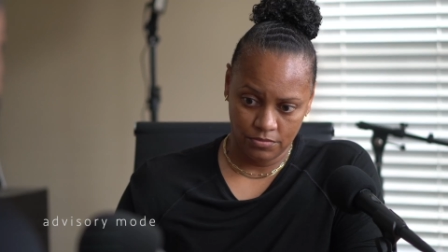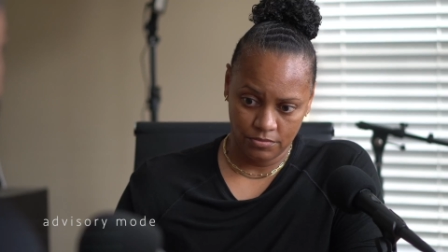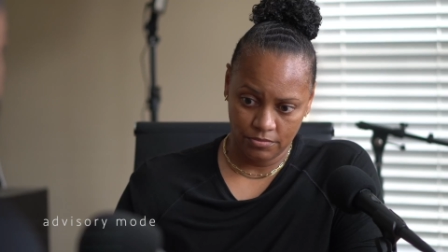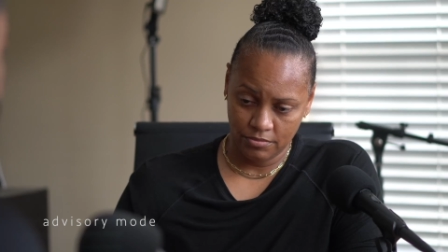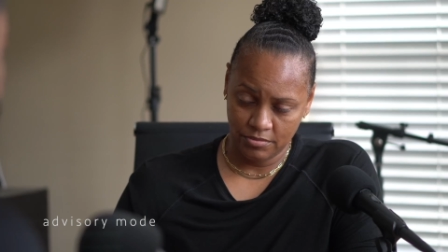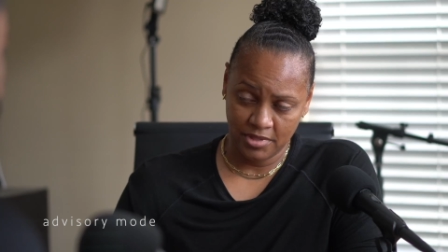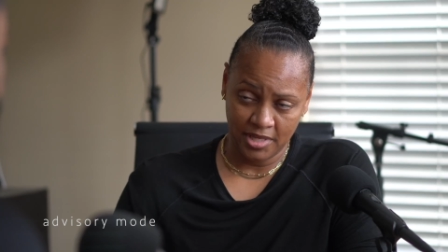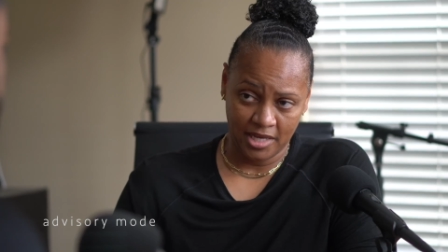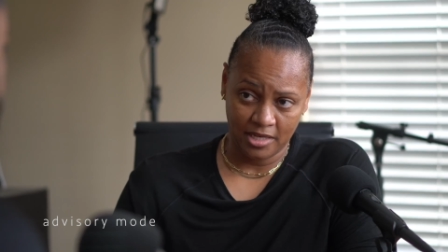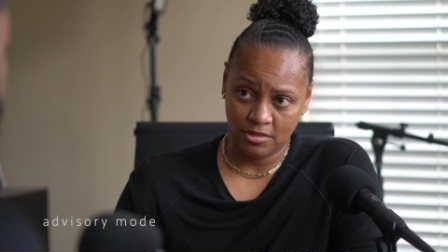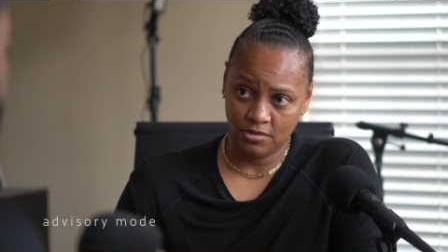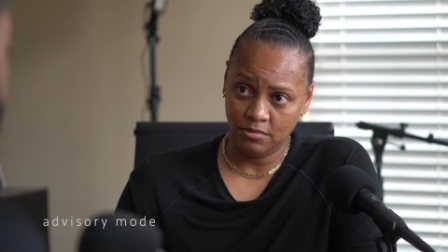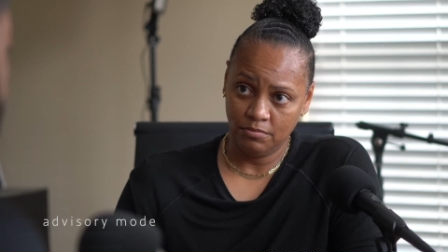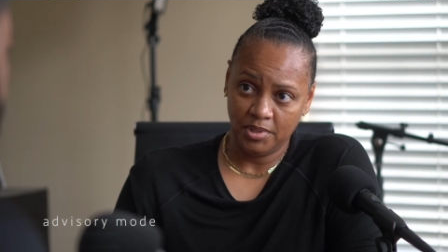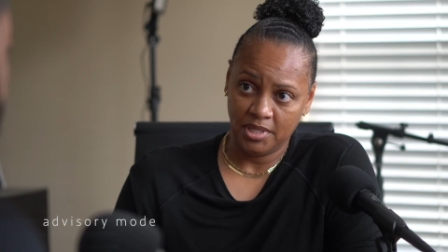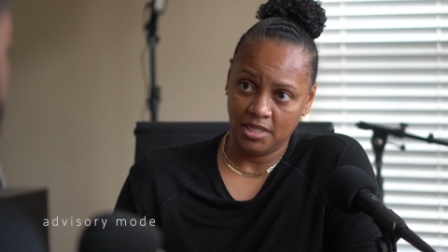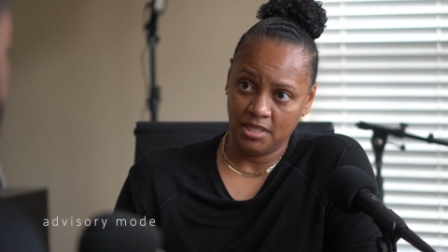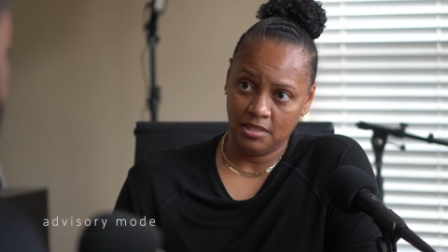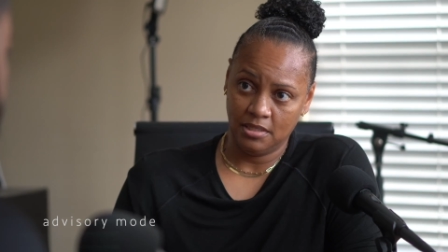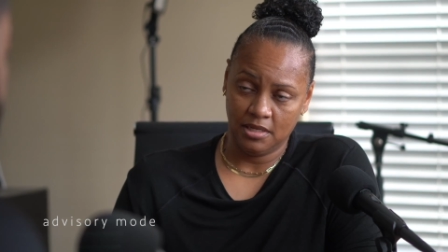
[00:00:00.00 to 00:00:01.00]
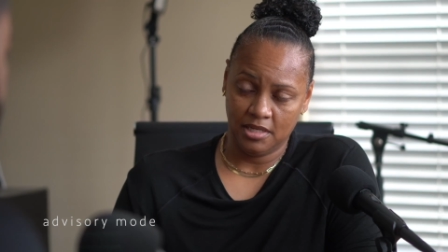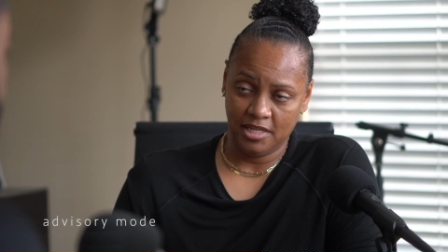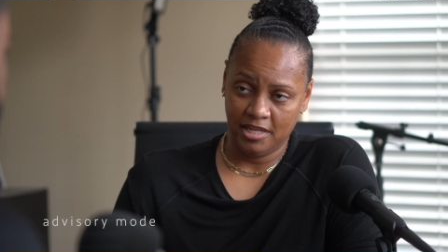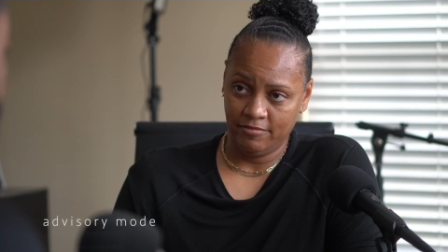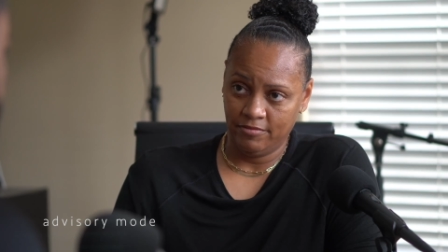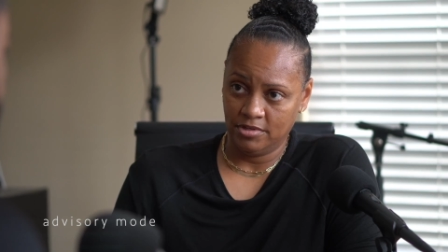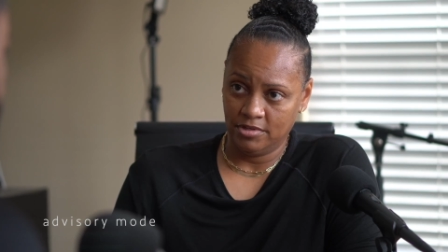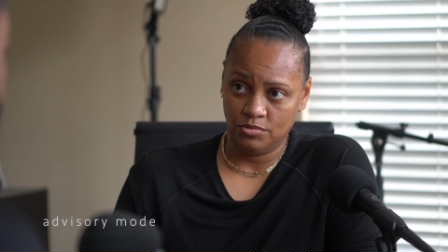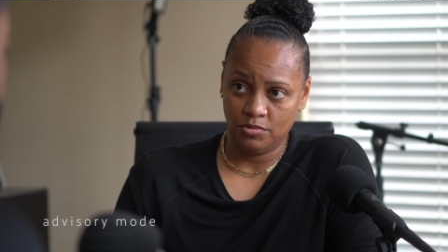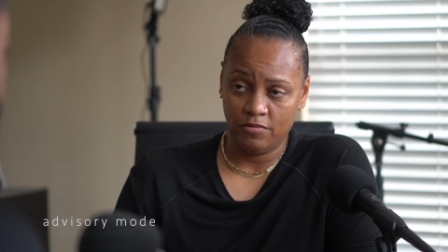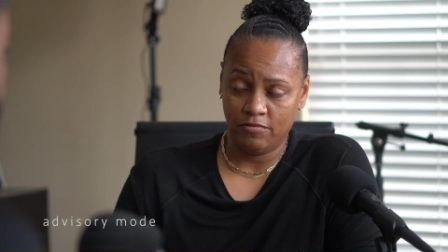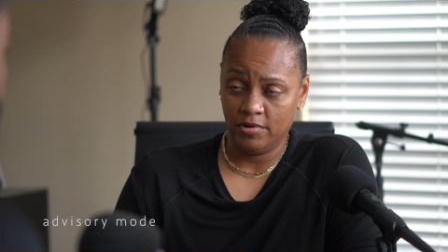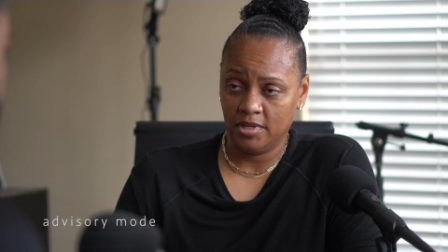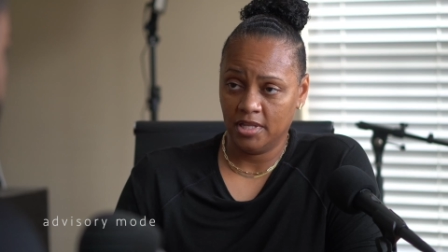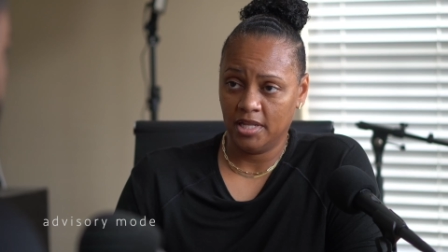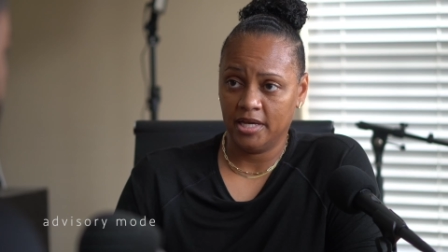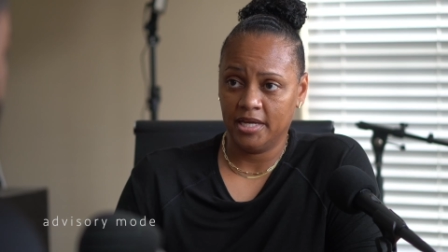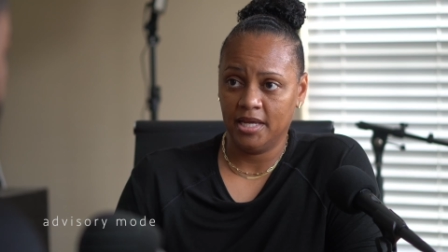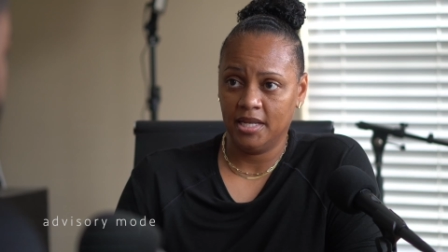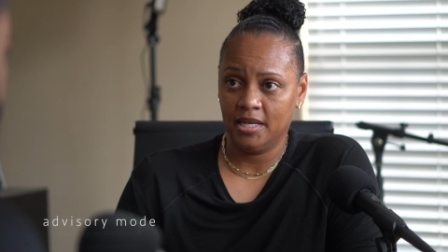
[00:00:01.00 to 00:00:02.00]
that could be 11, 12
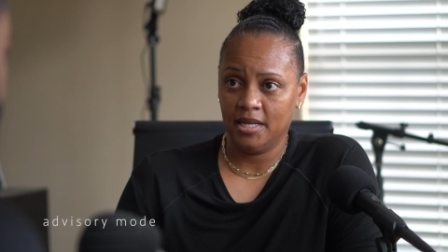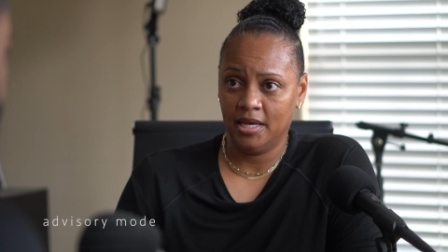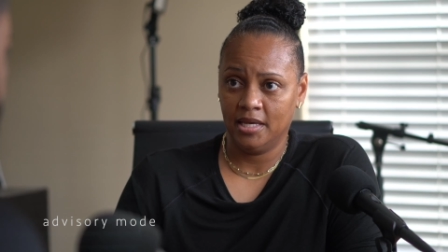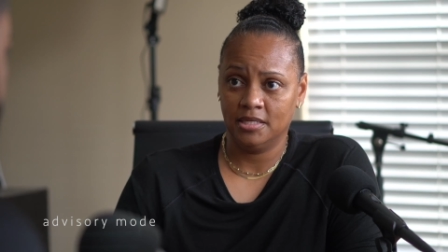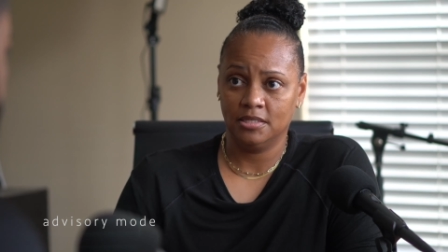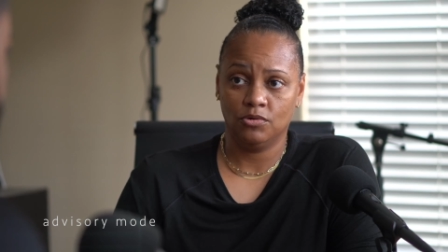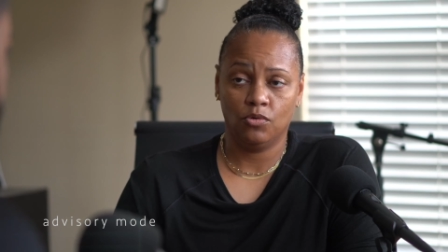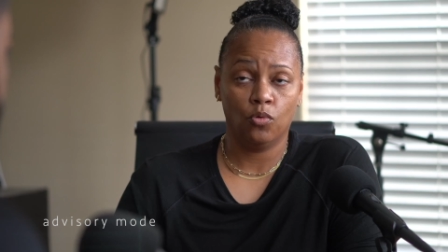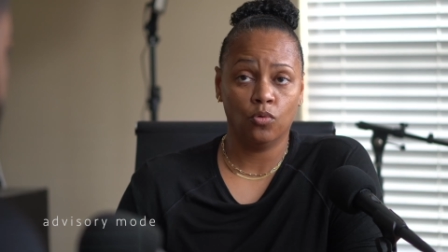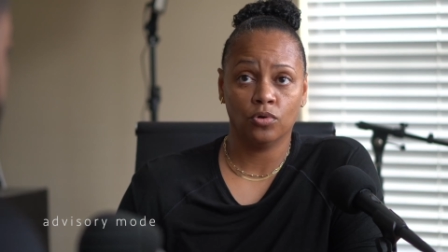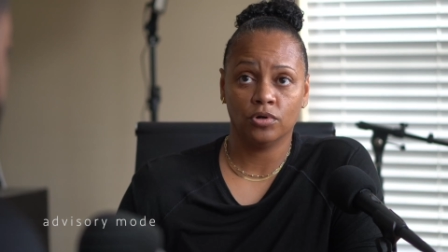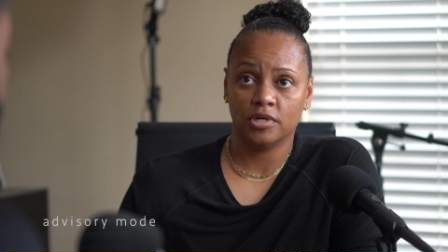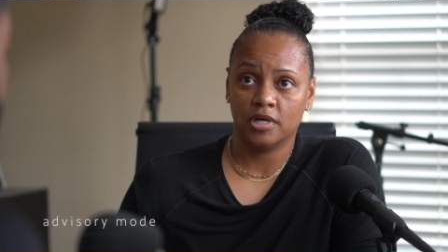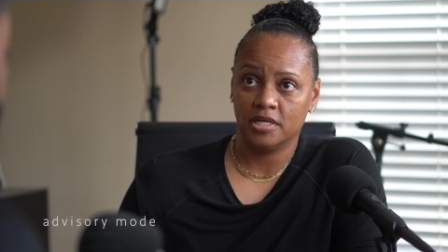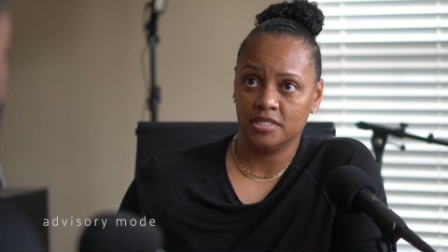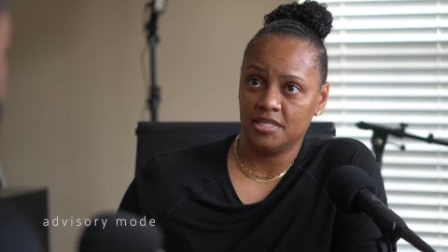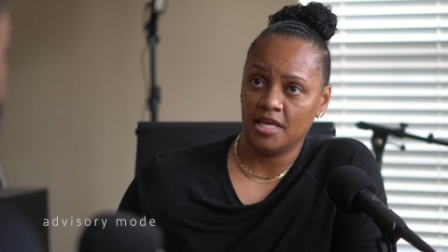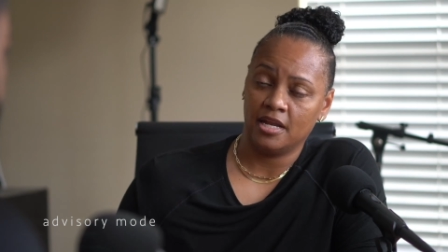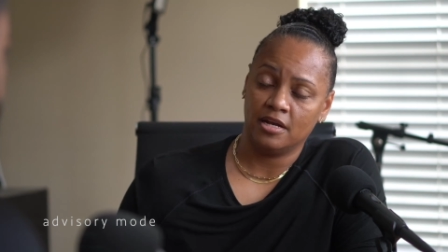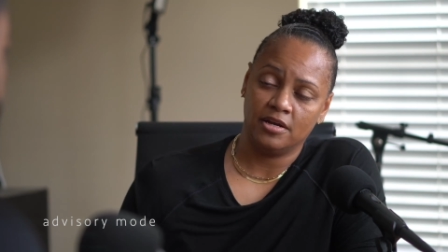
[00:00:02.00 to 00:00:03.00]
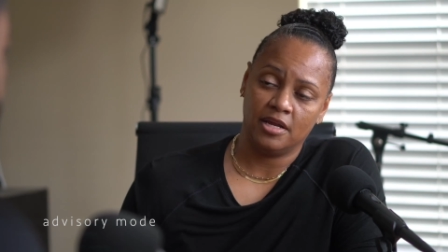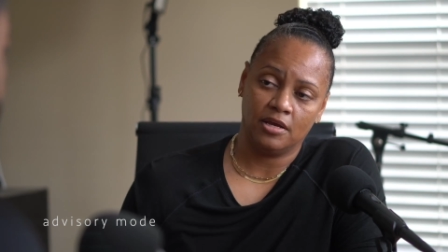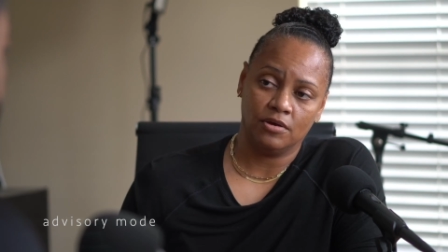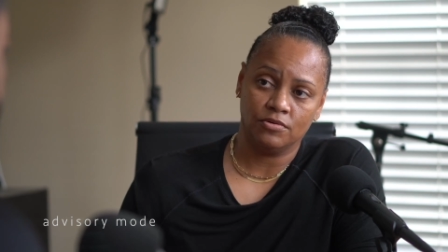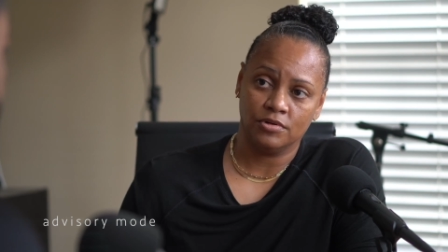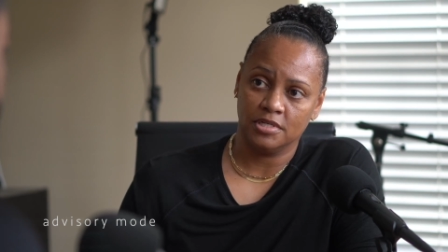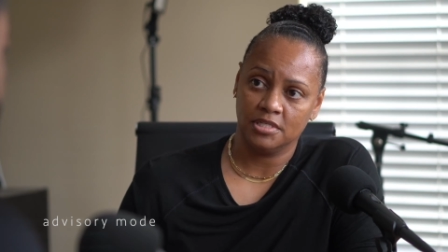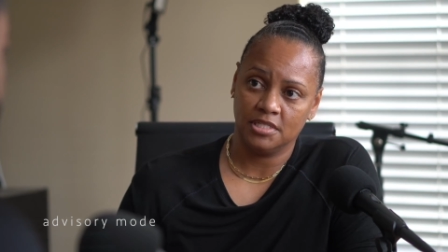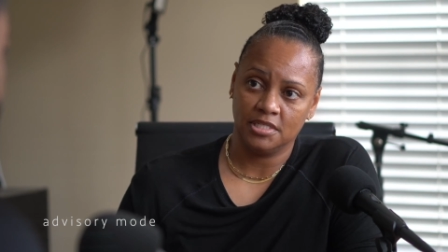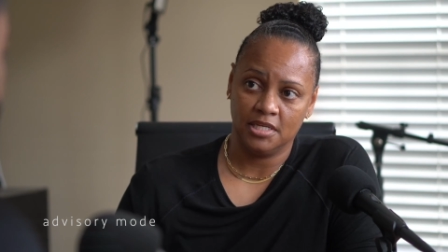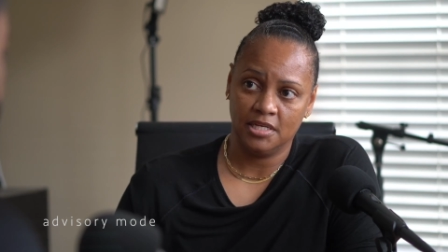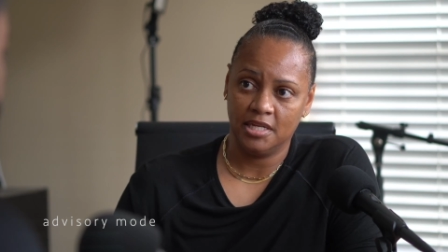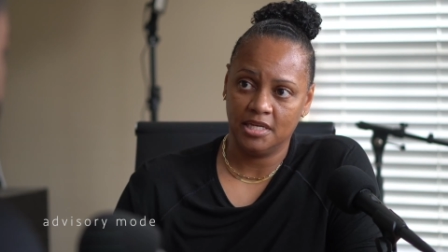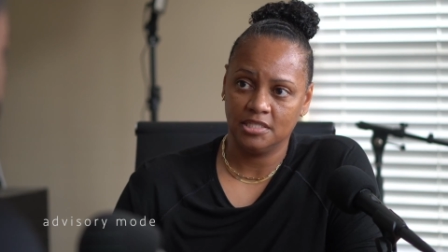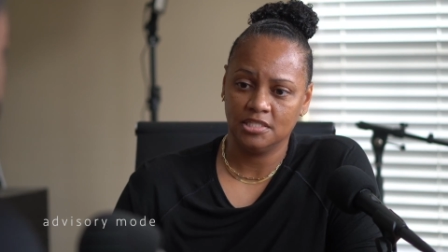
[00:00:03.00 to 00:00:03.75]
o'clock at night, or a Saturday or a Sunday.